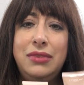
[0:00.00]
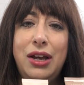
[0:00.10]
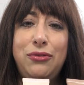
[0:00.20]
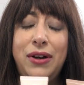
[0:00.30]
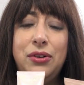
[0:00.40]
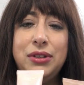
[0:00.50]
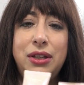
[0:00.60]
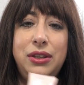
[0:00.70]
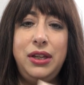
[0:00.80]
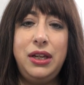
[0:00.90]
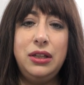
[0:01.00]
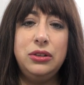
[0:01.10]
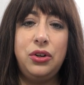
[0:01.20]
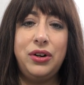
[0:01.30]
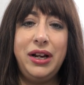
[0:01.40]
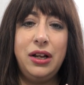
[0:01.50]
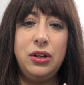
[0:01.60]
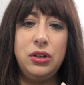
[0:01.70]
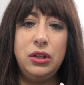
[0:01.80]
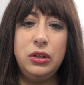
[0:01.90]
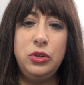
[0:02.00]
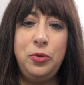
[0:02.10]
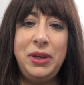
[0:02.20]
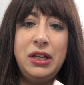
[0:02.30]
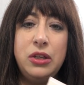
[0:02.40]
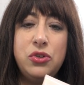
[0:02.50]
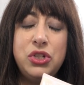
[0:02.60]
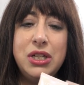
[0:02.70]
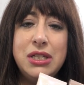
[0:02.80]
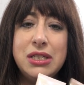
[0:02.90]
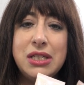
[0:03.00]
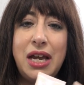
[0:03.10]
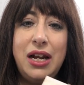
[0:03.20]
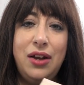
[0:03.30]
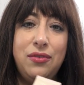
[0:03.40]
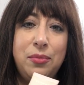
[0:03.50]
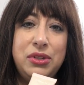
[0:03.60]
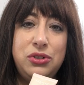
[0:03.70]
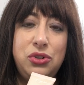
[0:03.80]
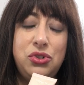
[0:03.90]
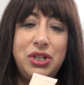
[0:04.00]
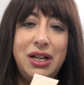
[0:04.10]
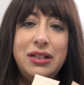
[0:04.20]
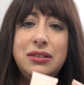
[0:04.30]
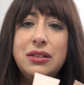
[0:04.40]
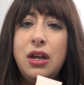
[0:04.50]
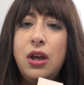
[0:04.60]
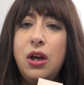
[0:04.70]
have found that the Loreal Lumi Glotions, I have them in 2 shades,